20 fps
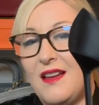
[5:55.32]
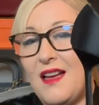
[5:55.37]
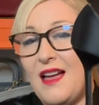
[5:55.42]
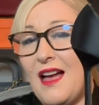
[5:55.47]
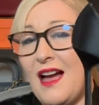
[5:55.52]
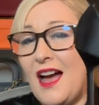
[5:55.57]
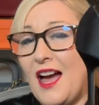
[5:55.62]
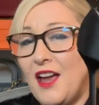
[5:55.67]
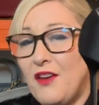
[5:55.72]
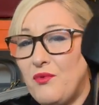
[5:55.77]

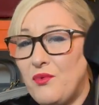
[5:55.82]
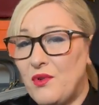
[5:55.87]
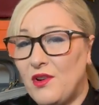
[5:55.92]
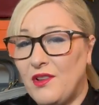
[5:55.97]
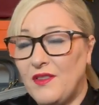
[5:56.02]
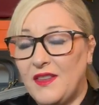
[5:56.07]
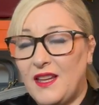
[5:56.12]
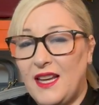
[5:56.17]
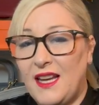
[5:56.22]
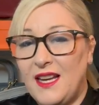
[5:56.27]
I've
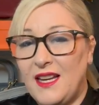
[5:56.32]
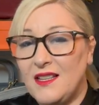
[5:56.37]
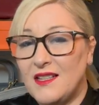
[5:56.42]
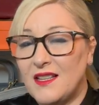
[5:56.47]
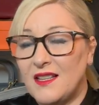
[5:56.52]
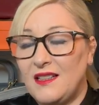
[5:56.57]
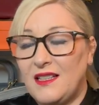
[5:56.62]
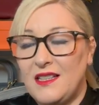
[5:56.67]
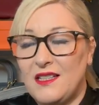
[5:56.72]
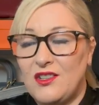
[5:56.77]
worn these
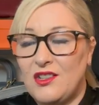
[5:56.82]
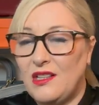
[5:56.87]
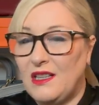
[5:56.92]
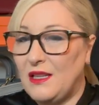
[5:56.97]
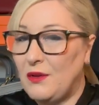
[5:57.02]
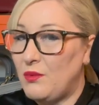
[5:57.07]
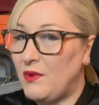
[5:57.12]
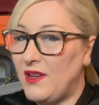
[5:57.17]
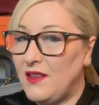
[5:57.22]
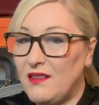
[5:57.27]
literally
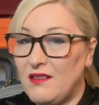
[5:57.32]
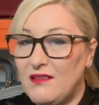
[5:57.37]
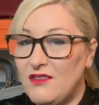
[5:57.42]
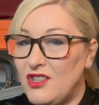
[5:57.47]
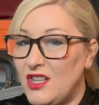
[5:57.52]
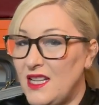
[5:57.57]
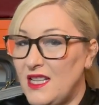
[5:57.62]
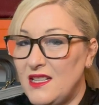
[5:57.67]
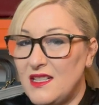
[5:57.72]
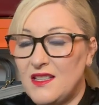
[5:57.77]
with
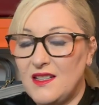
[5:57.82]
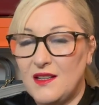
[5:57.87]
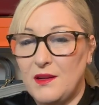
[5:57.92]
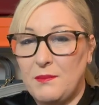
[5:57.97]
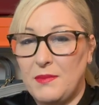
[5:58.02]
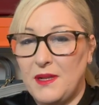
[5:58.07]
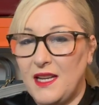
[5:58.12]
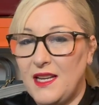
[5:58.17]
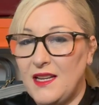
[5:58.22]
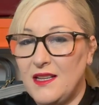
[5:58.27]
jeans and a
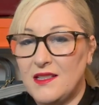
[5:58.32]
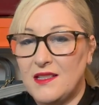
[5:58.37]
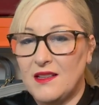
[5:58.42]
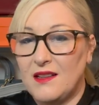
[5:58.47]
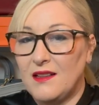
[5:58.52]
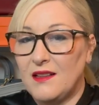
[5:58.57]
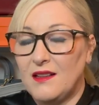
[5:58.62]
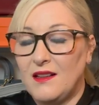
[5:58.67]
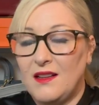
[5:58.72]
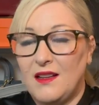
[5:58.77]

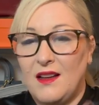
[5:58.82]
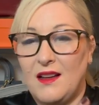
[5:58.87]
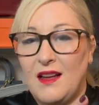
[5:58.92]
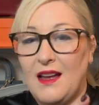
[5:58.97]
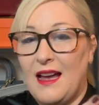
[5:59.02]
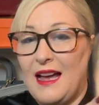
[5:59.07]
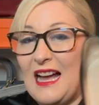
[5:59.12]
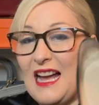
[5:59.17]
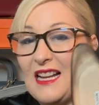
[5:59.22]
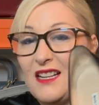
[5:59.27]
blazer,
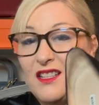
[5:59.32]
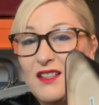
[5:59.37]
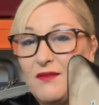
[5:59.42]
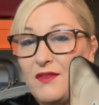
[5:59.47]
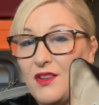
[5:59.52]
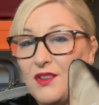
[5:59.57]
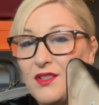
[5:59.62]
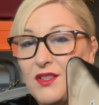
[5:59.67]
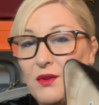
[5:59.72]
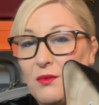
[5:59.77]
and I've
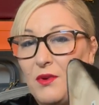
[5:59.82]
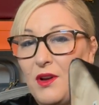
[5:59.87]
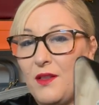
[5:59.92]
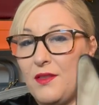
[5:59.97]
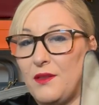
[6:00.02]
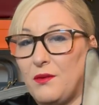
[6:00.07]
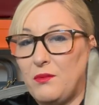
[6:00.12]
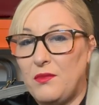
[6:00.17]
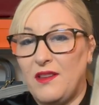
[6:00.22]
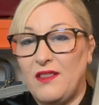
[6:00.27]
also worn
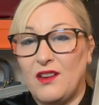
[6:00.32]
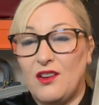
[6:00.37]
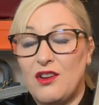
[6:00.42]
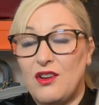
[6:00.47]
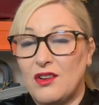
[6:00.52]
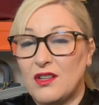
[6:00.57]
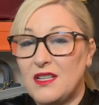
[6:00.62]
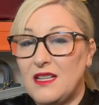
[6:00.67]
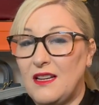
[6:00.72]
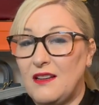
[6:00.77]
them with a
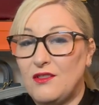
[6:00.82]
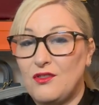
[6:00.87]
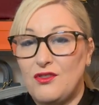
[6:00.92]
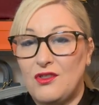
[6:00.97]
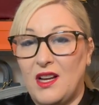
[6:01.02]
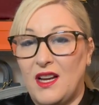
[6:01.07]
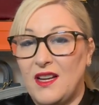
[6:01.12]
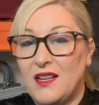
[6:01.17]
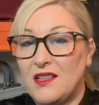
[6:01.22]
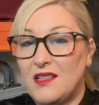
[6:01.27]
cocktail
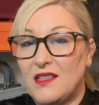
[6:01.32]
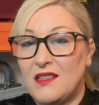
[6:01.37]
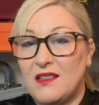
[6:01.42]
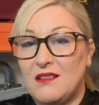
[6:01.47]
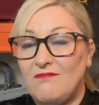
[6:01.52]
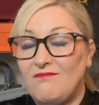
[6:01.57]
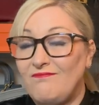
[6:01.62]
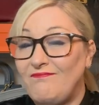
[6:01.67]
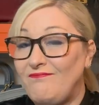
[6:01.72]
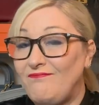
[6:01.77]
dress,
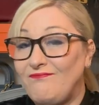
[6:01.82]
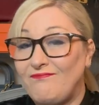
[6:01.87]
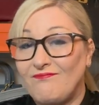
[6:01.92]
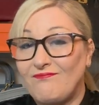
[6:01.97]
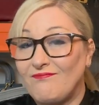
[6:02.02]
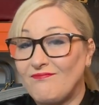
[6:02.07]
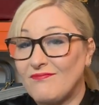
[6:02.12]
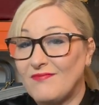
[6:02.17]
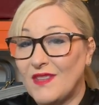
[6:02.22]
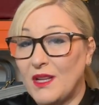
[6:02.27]

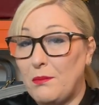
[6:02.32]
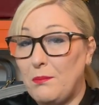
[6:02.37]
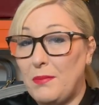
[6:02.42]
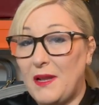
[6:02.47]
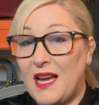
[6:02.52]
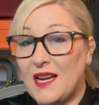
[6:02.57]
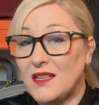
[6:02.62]
a black